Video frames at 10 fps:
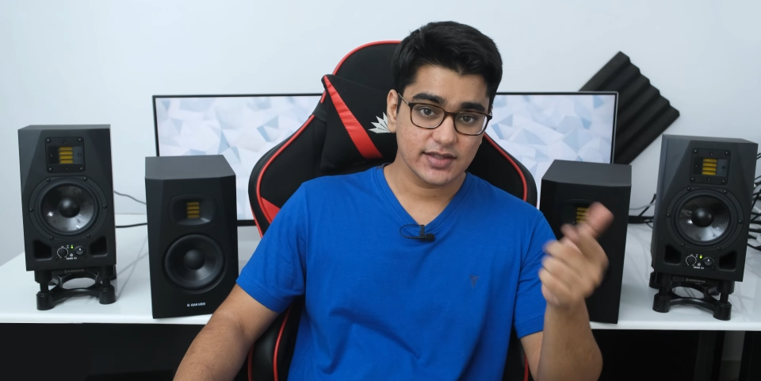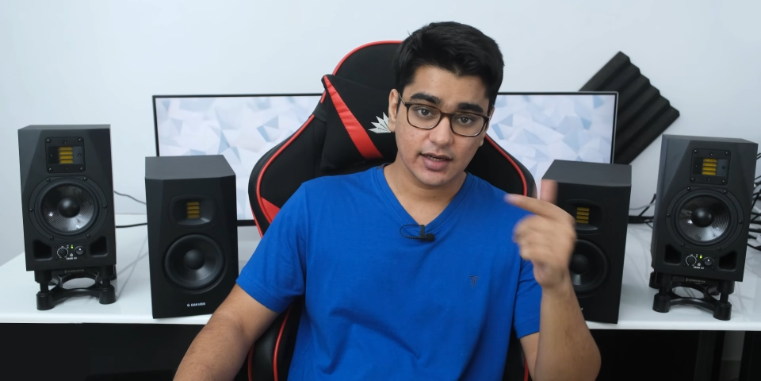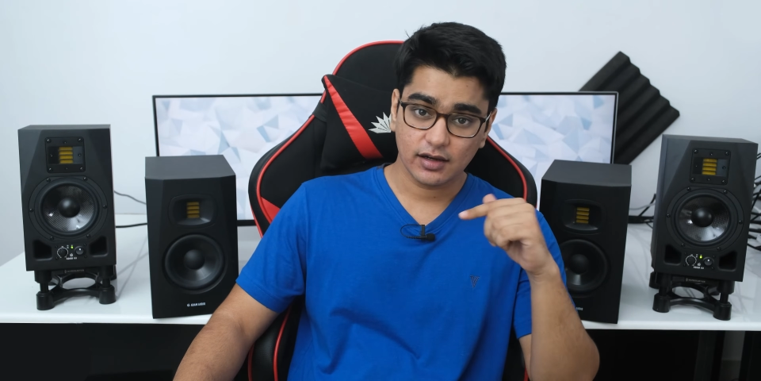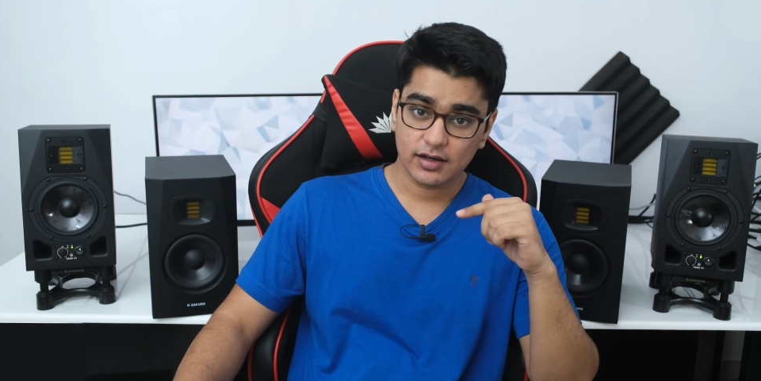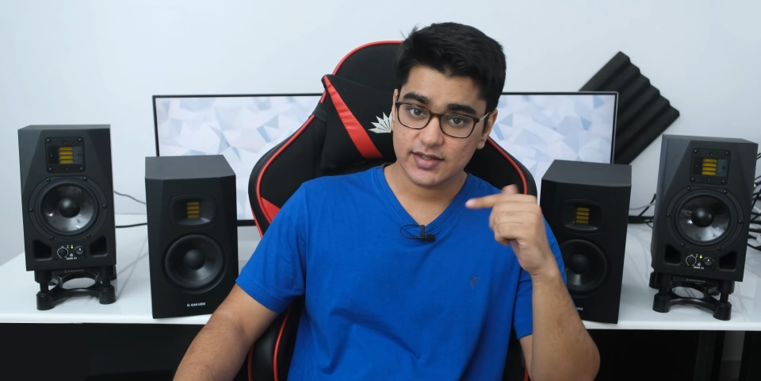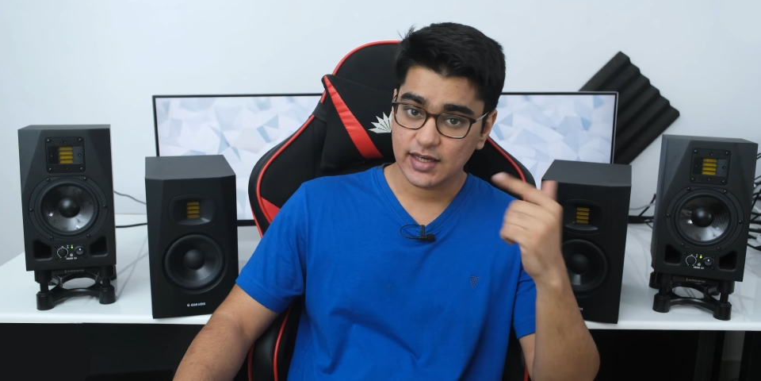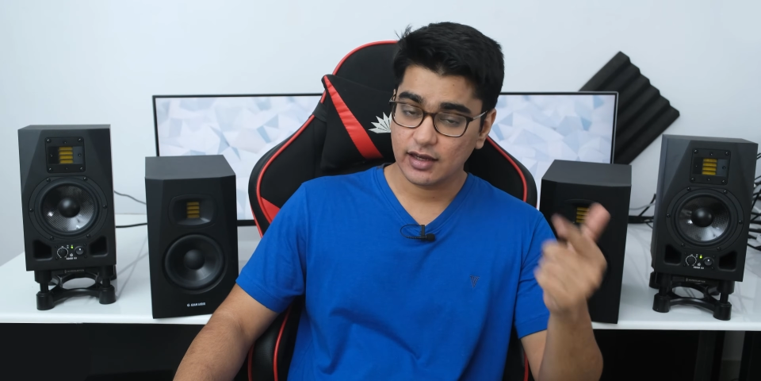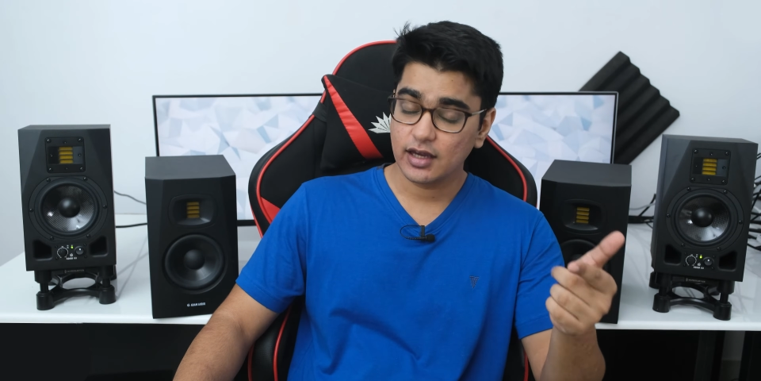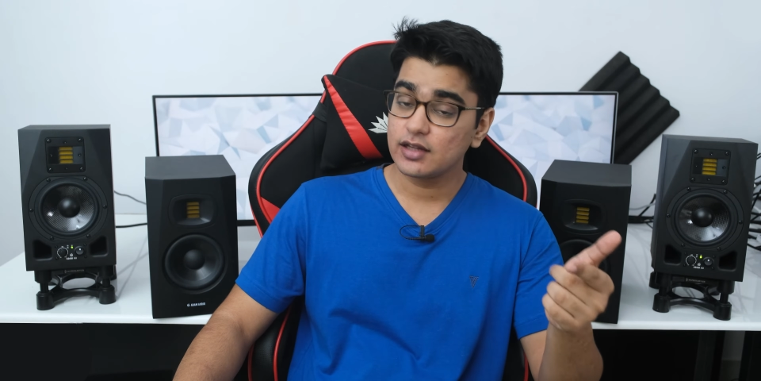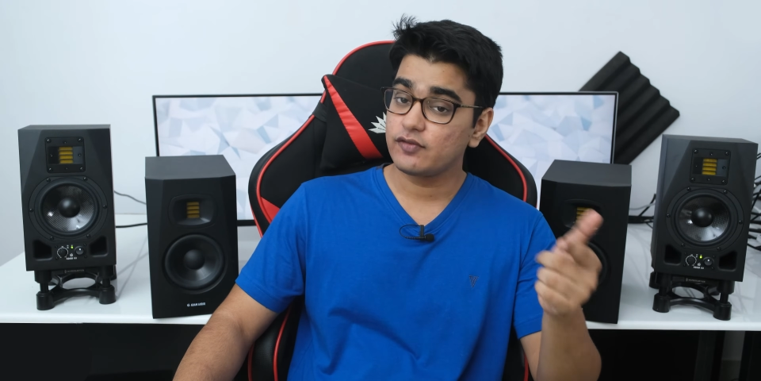singer is
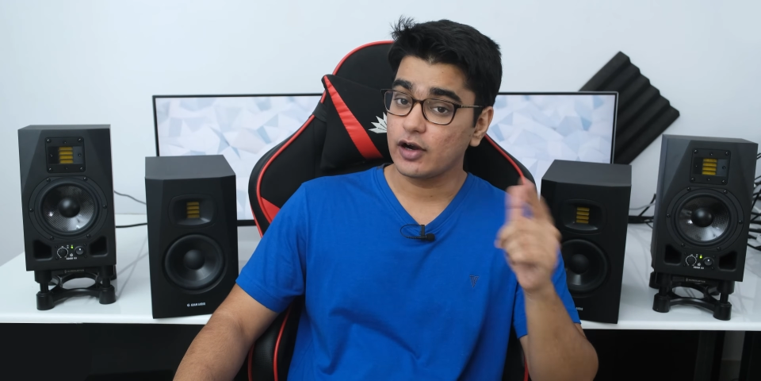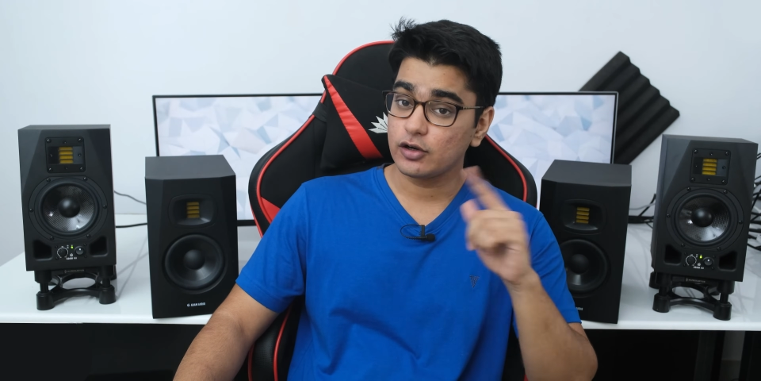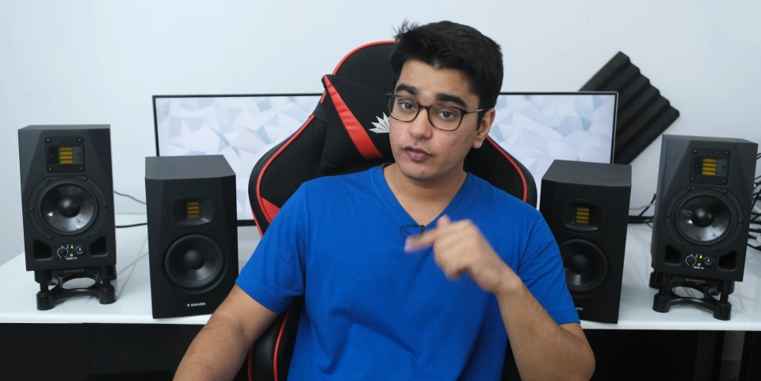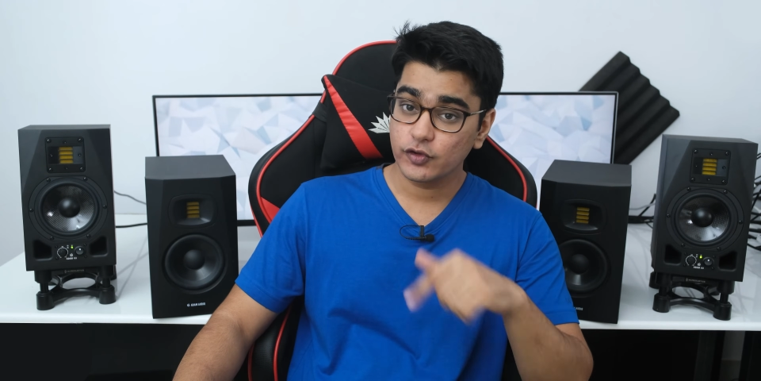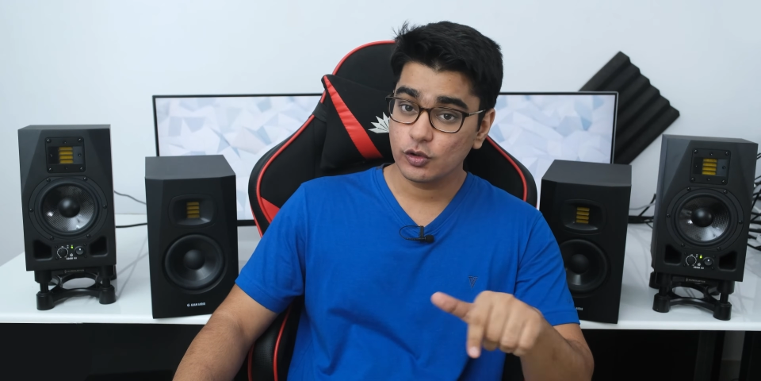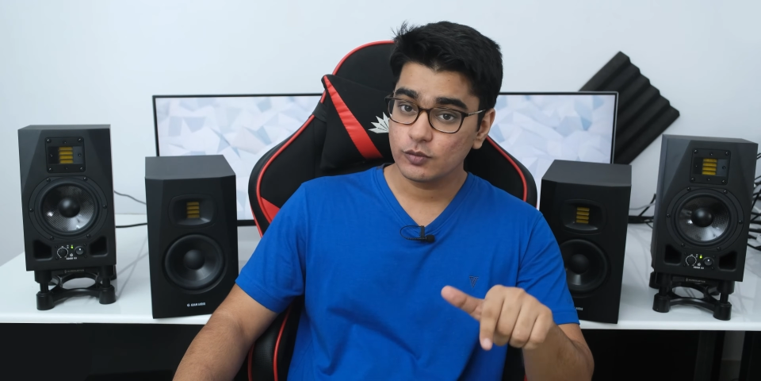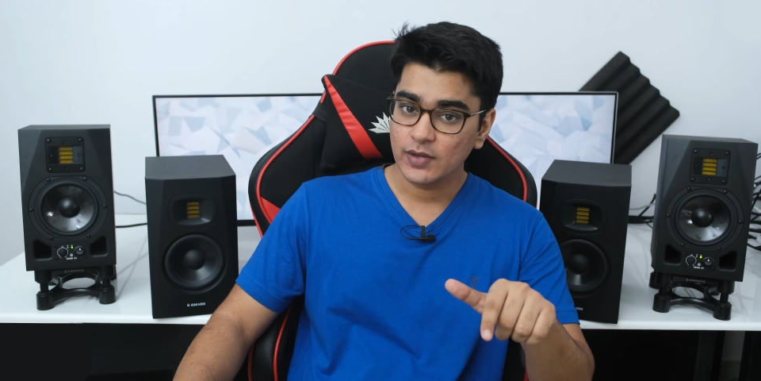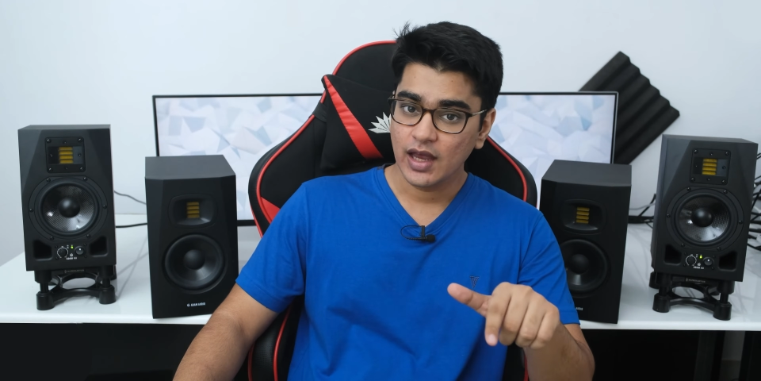singing in front of you,